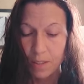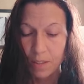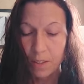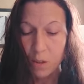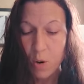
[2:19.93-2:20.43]

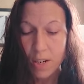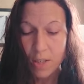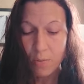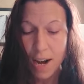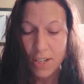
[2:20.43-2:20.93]
The Lord
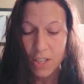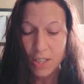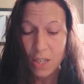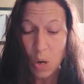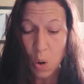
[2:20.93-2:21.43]
is
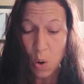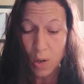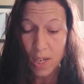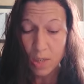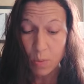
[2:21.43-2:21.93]
righteous in all
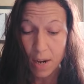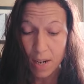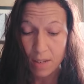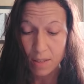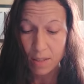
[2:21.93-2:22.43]
his
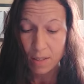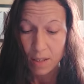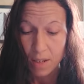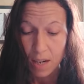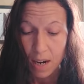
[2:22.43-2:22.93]
ways
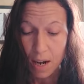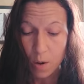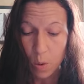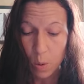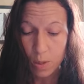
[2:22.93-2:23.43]
and
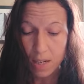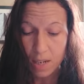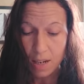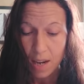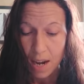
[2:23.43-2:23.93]

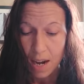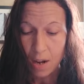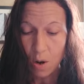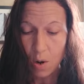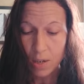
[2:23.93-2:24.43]
holy
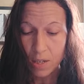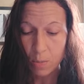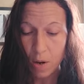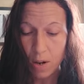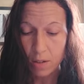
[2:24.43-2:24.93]
in all his
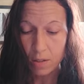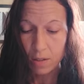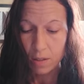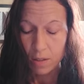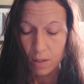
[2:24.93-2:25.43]

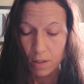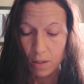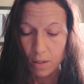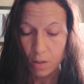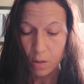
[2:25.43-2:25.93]
works.
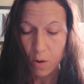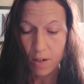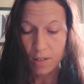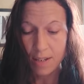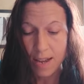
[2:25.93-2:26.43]
The Lord
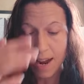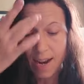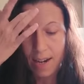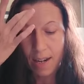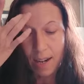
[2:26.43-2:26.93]
is
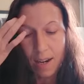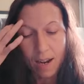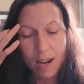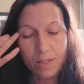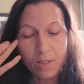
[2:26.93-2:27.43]
nigh
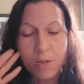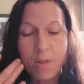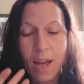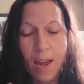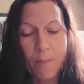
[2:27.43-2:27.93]
unto
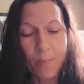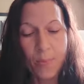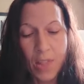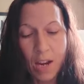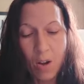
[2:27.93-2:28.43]
them
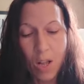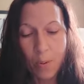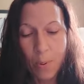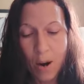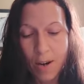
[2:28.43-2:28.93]
that call
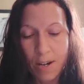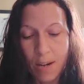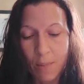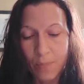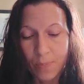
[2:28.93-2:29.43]
upon
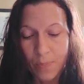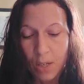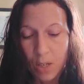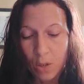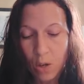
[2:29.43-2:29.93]
him
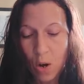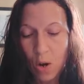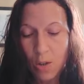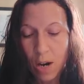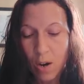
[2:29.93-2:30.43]
to
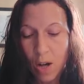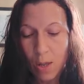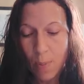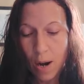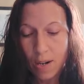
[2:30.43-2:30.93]
all that call
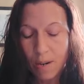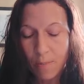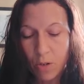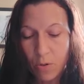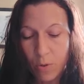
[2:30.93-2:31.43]
upon him
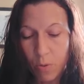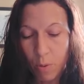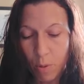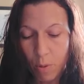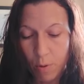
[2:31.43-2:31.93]
in truth.